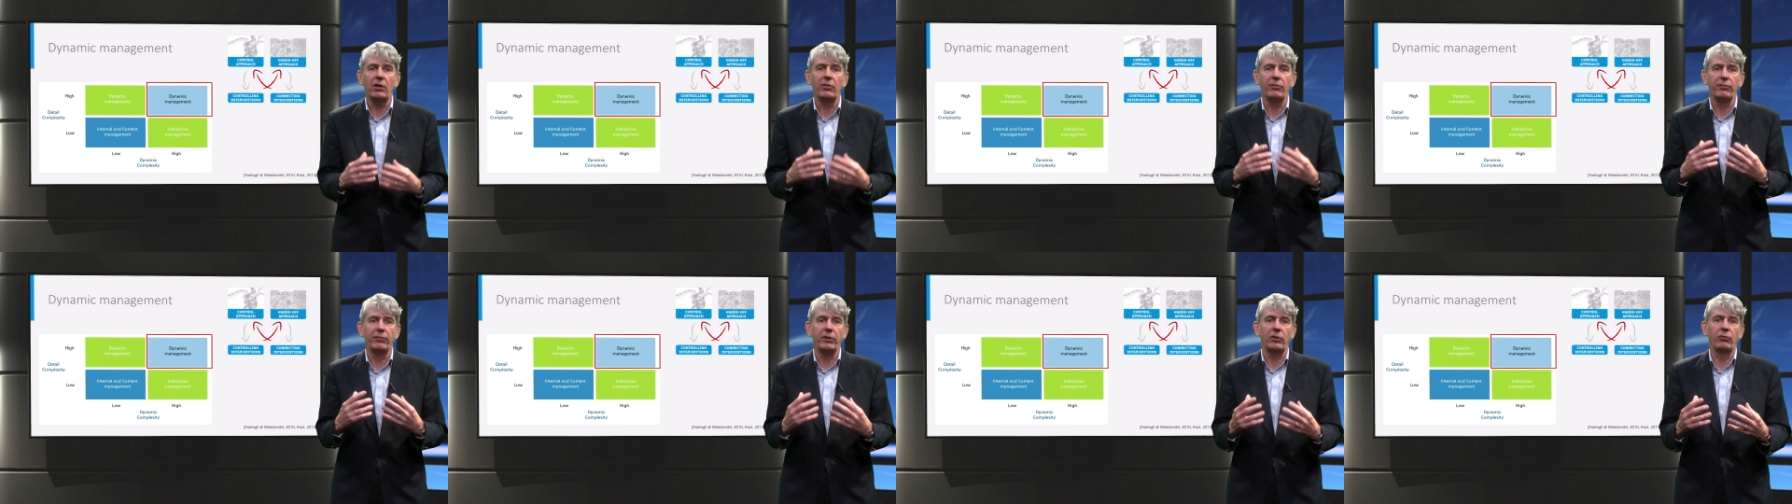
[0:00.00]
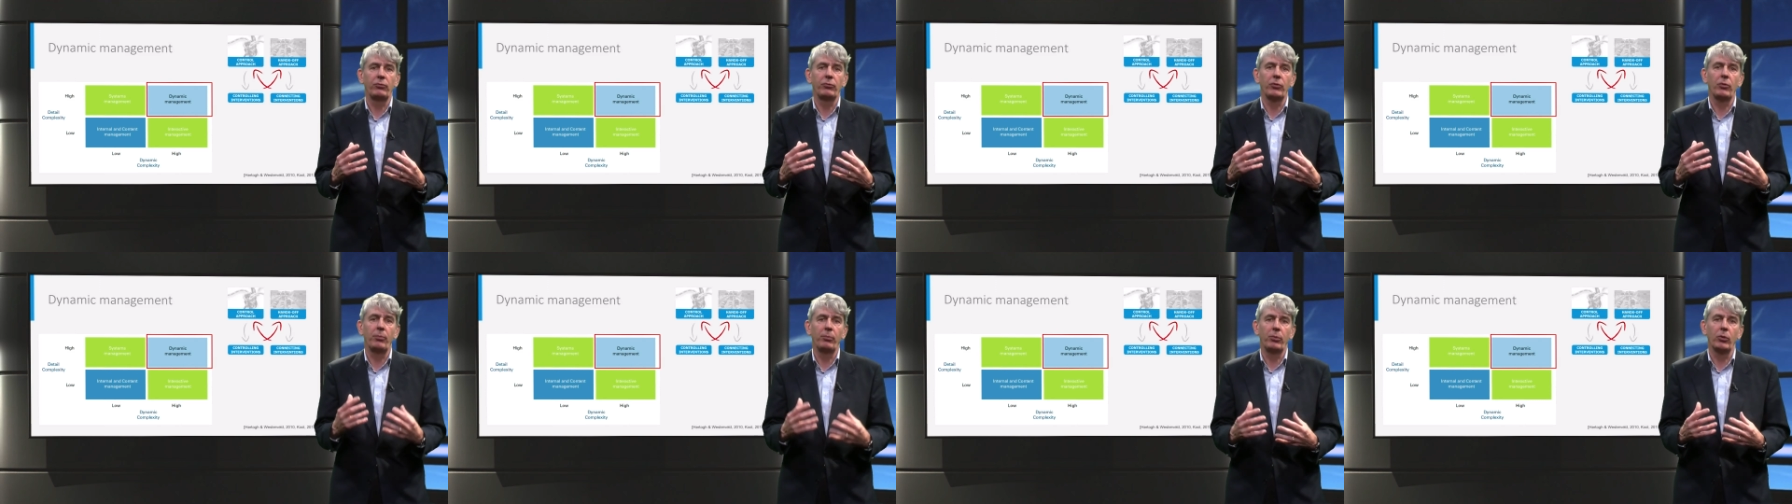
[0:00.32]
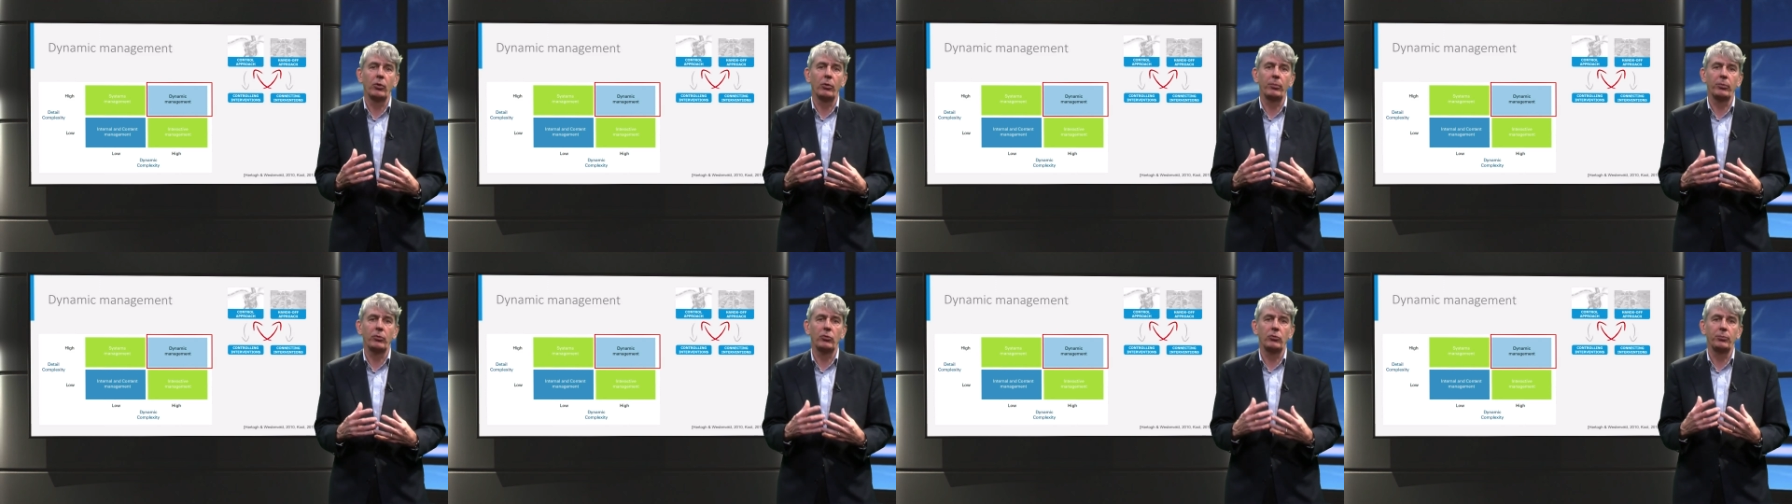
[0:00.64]

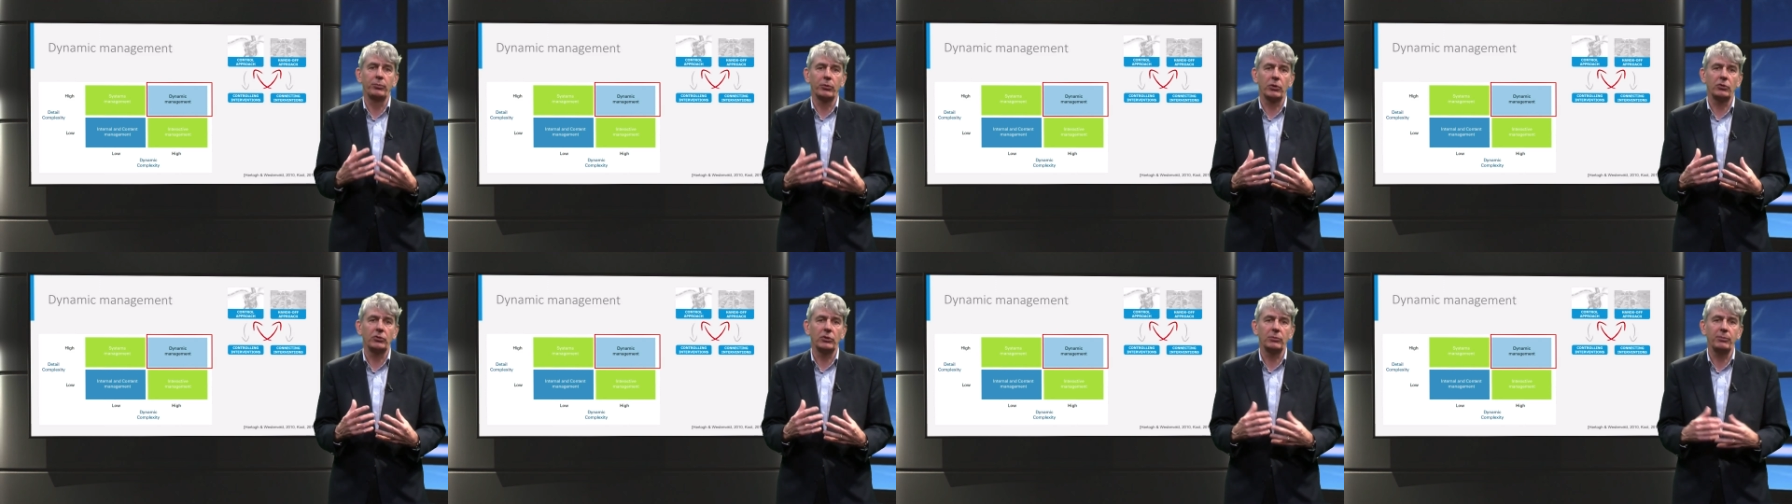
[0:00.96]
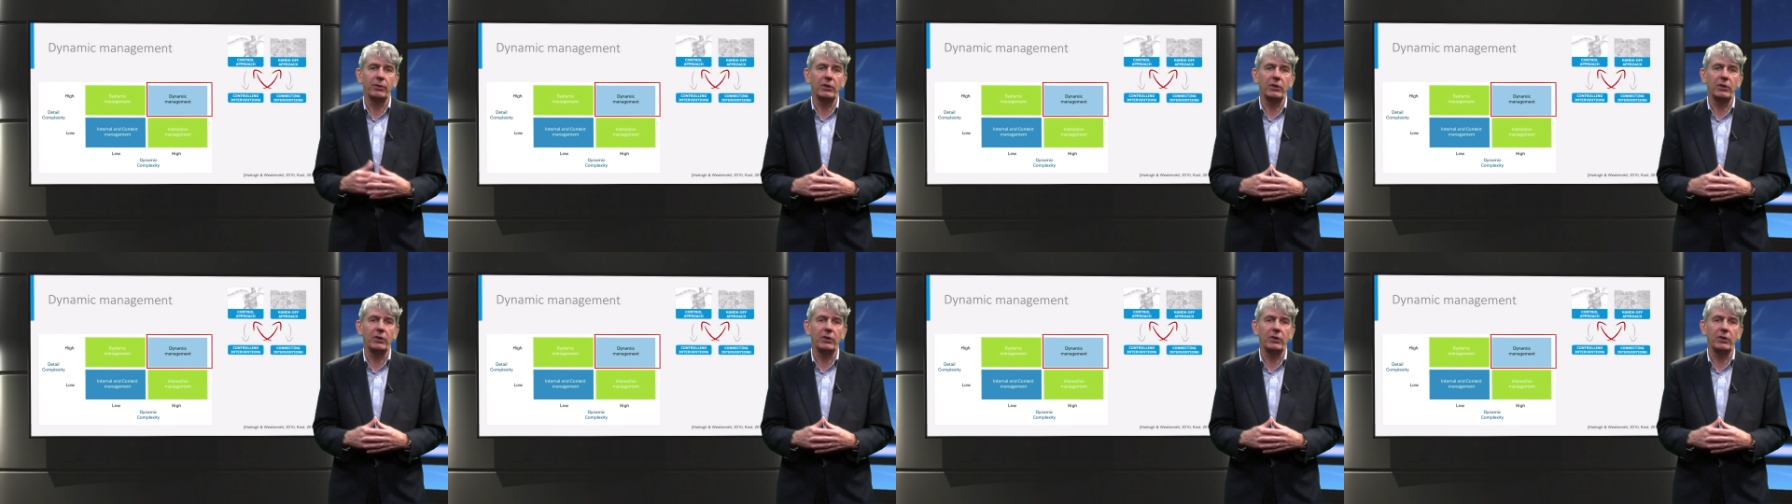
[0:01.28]
fit-for-purpose project